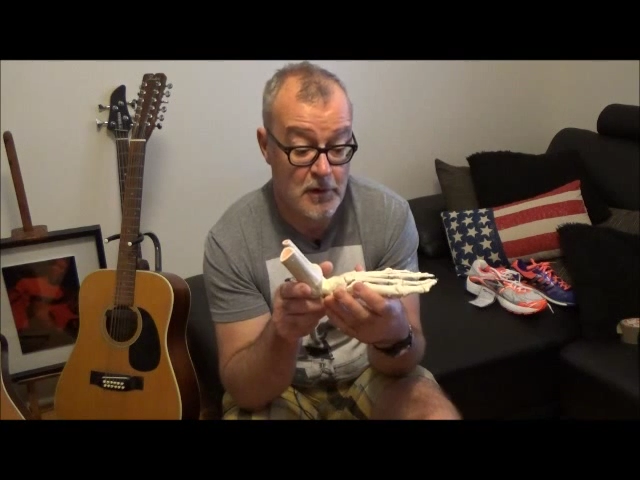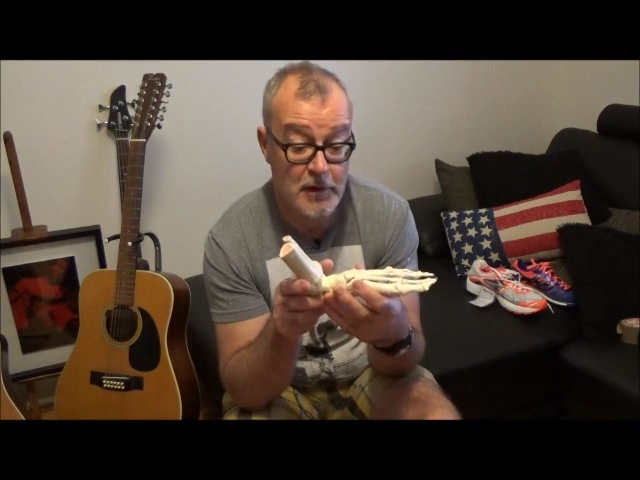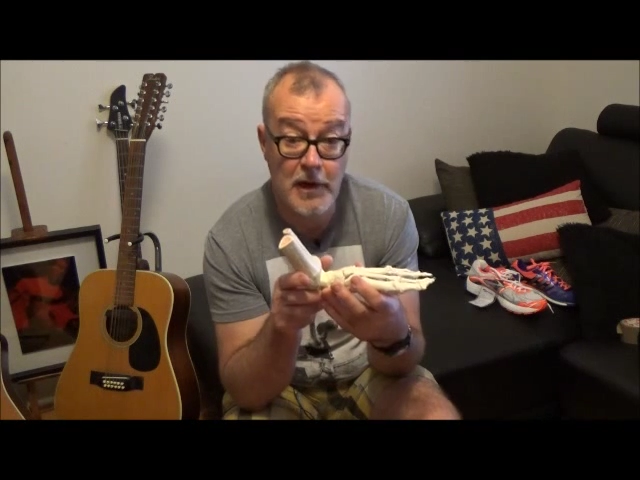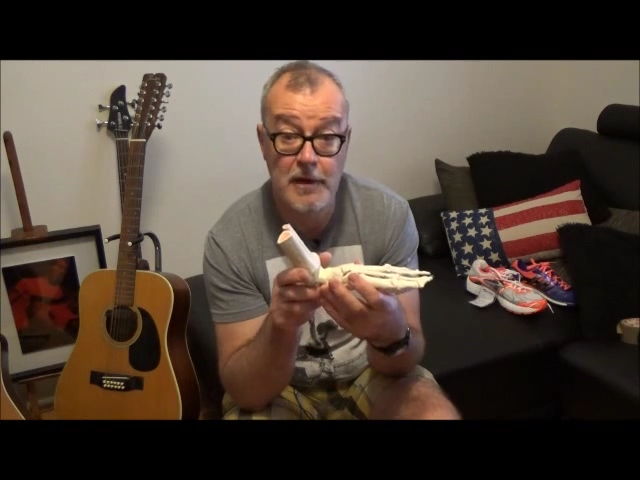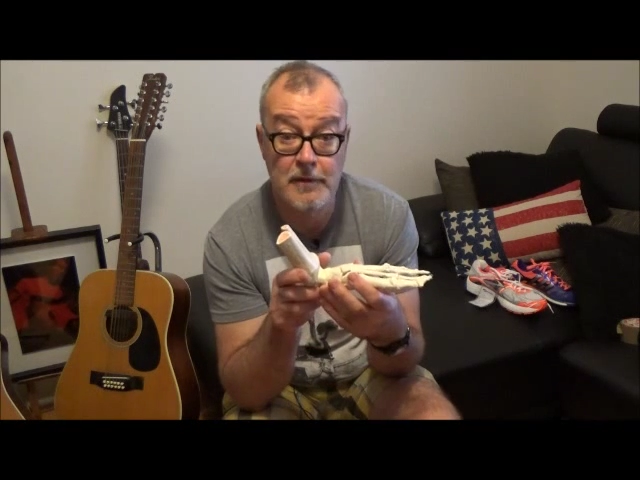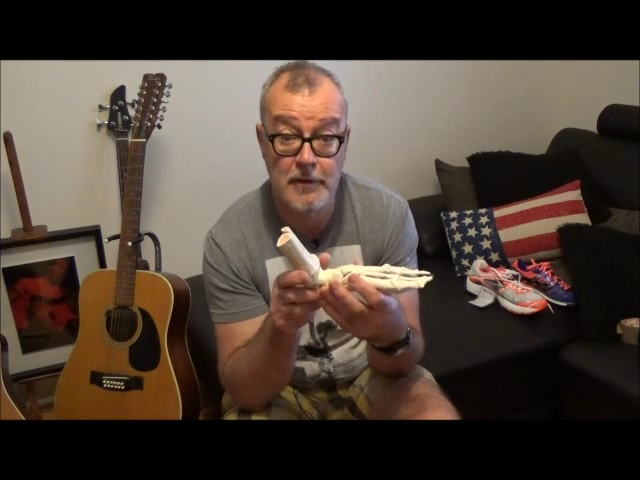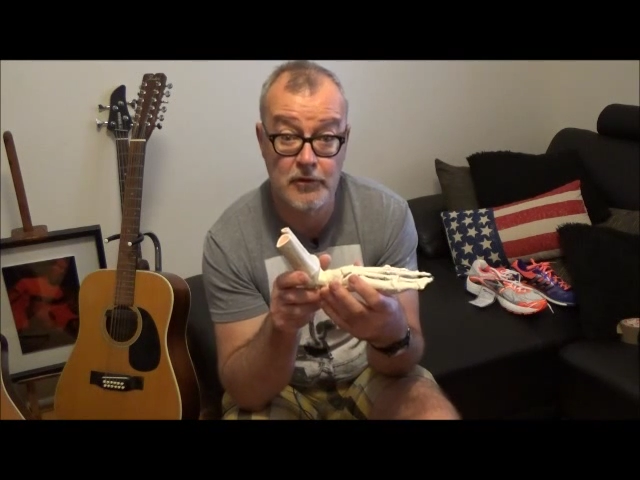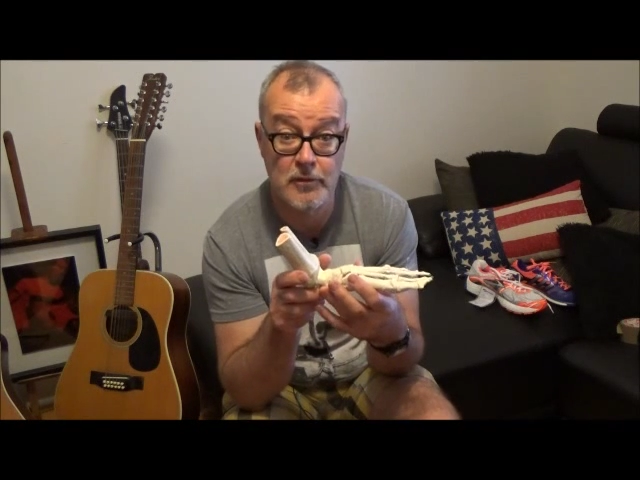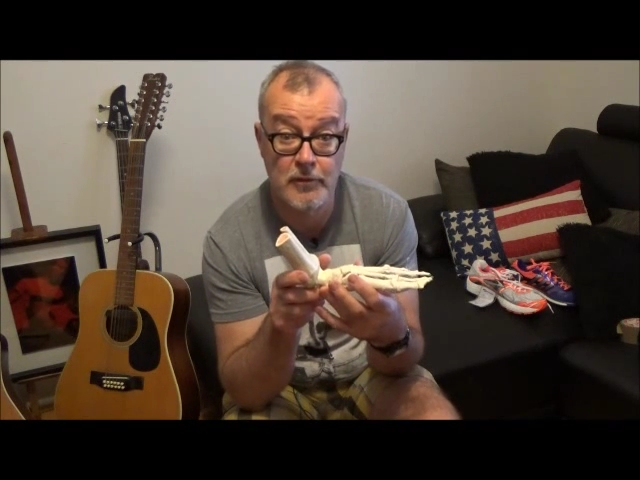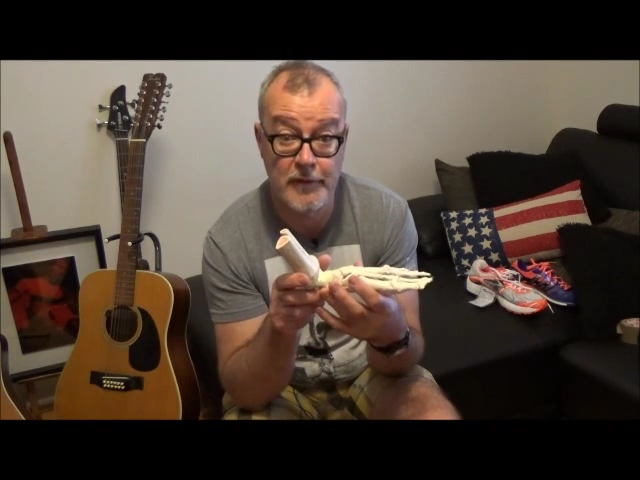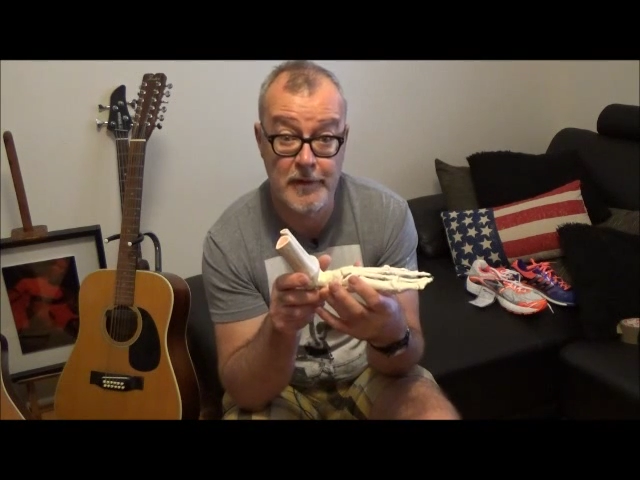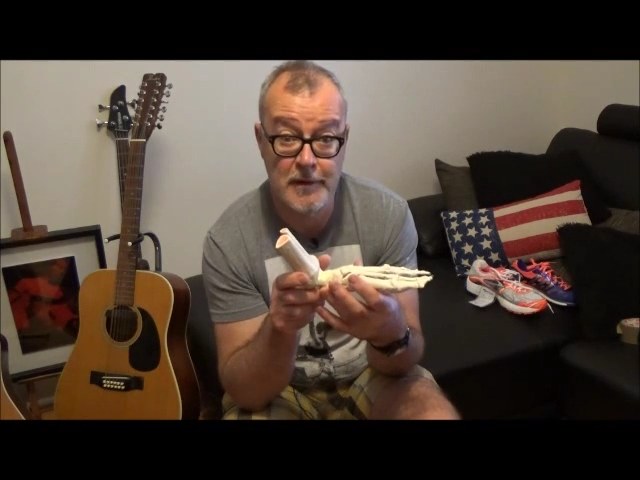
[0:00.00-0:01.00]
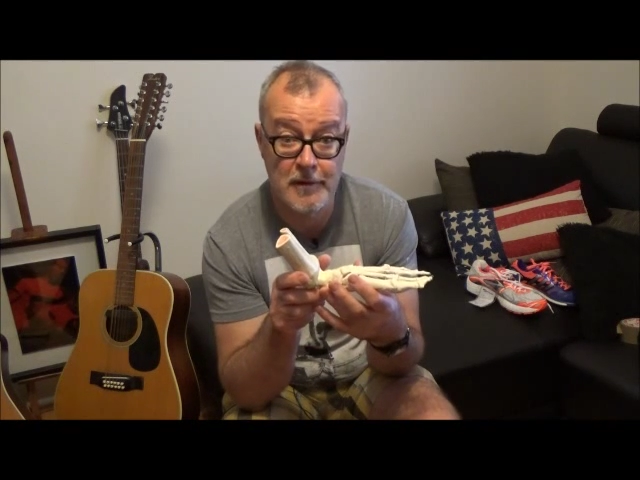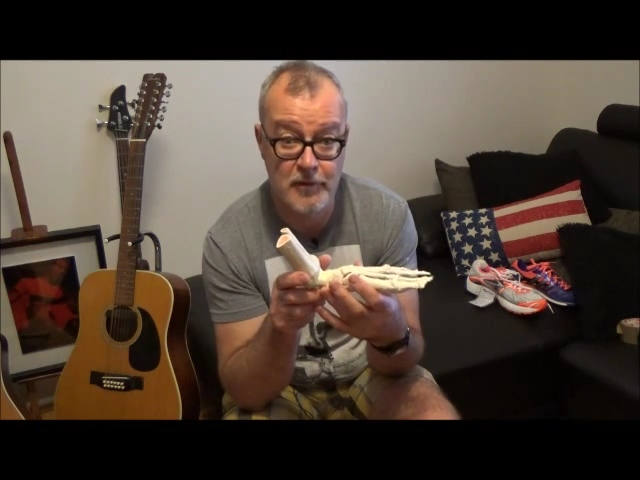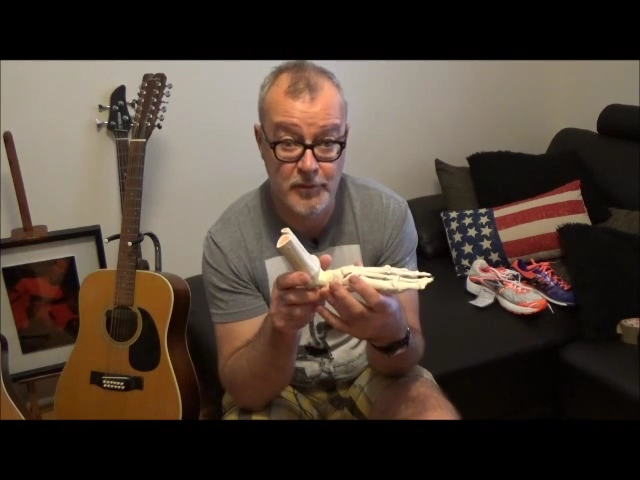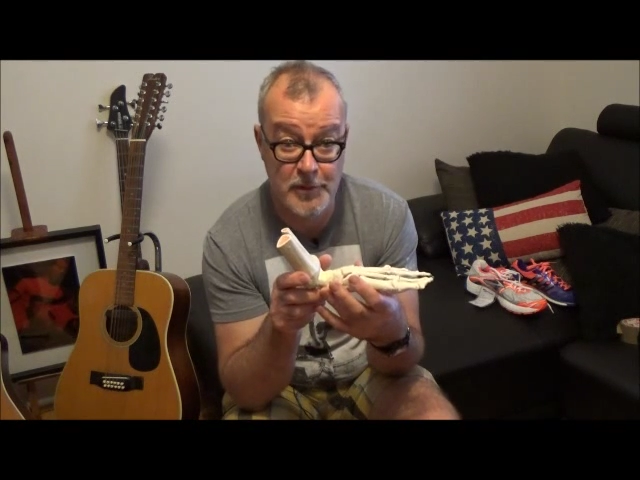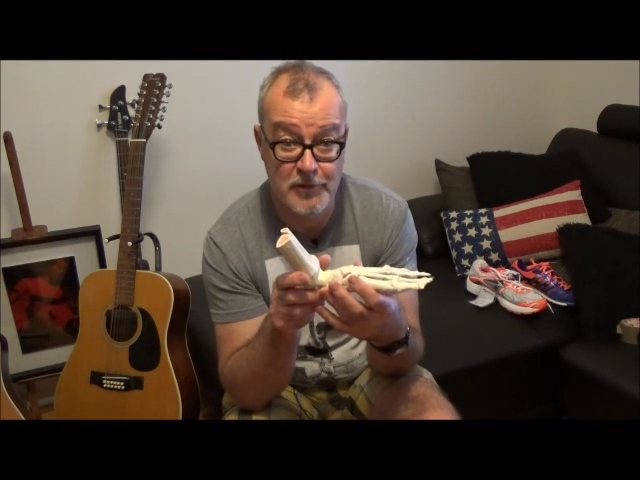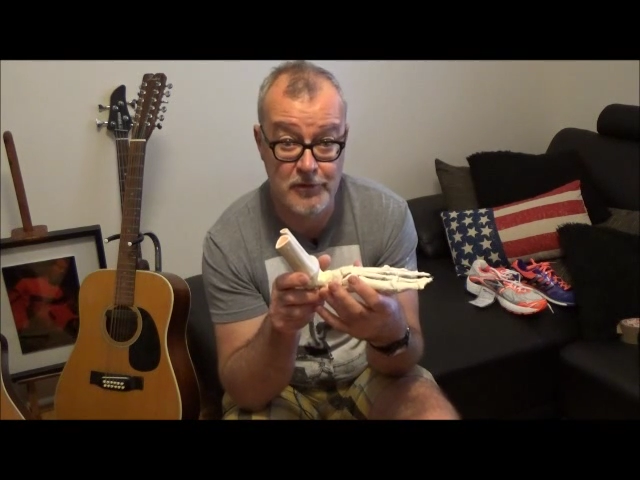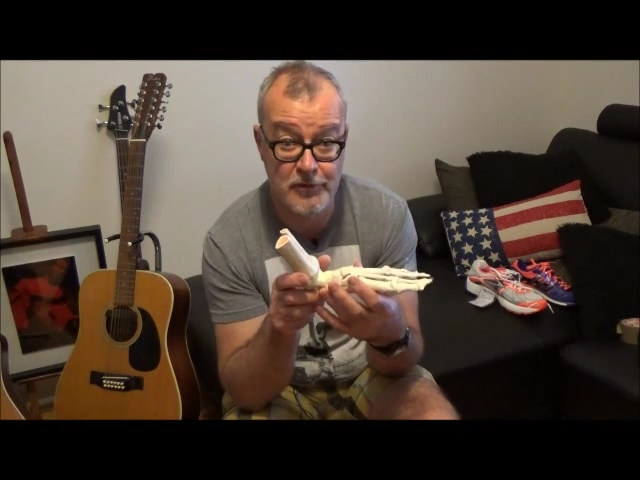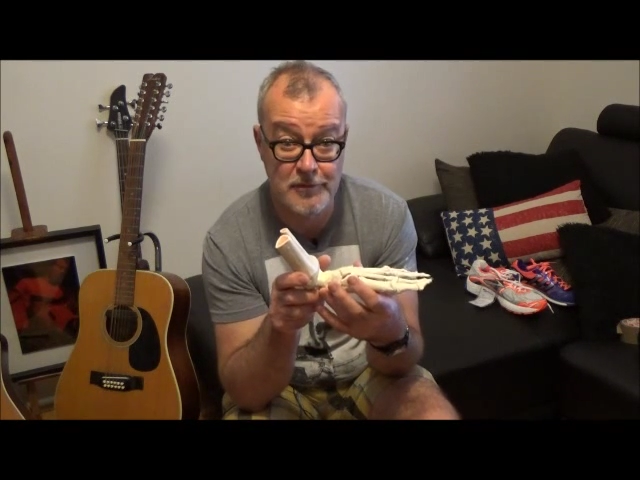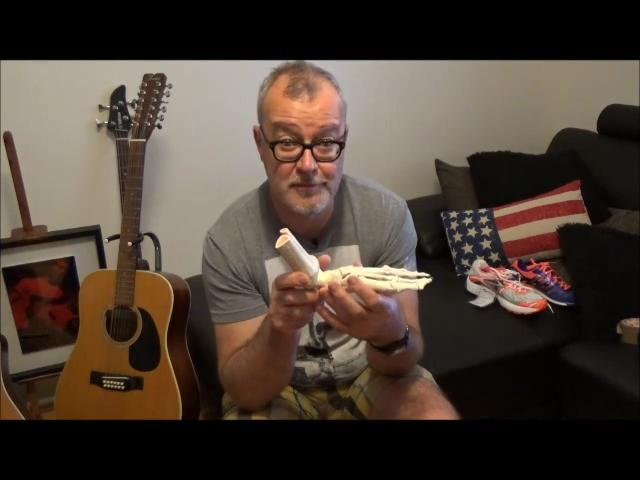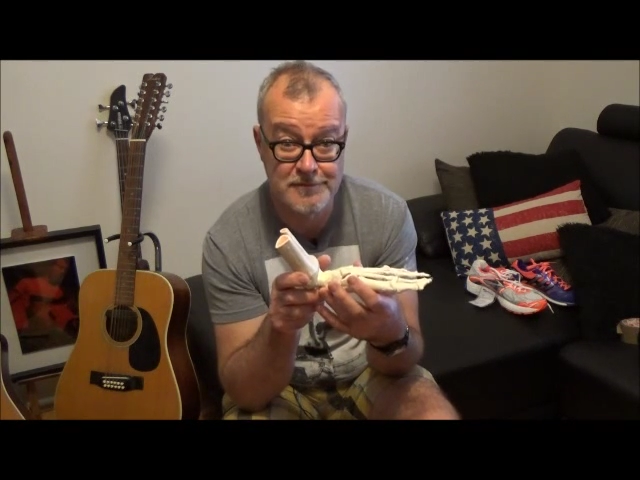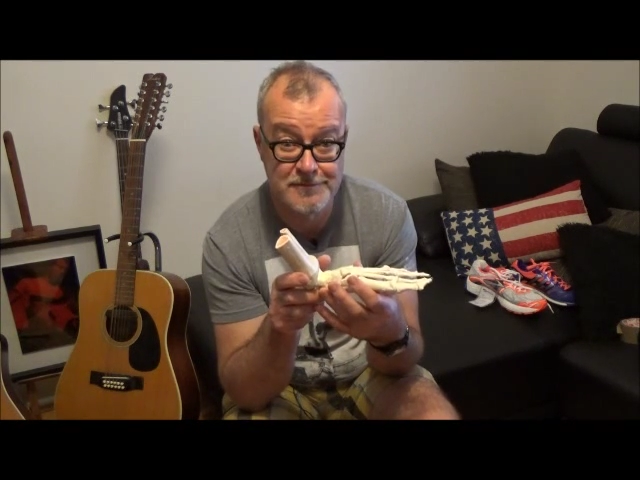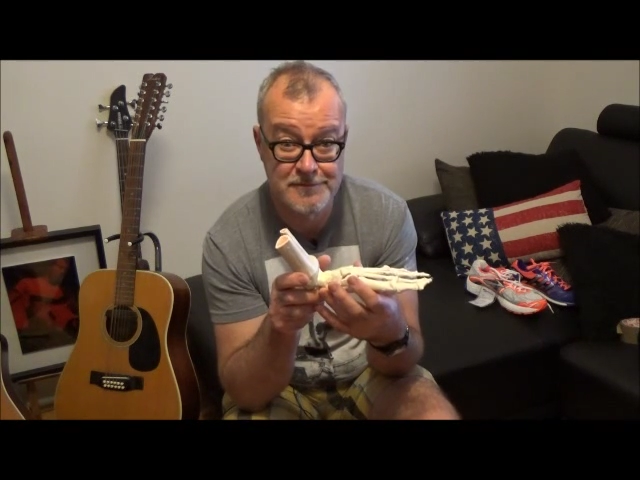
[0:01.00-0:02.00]
Okay, that's all for now. I'll speak to you
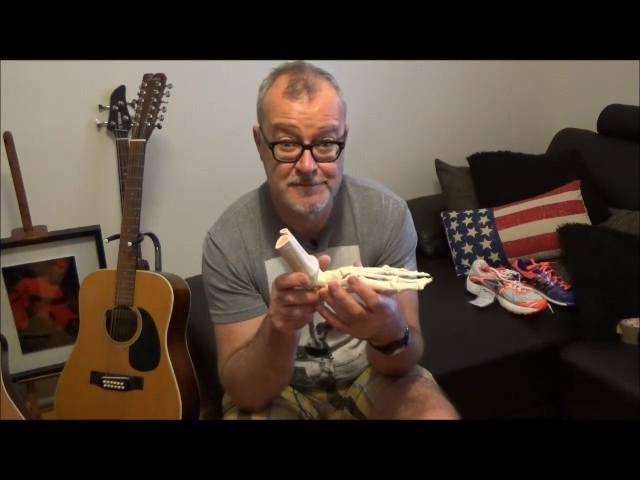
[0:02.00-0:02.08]
soon.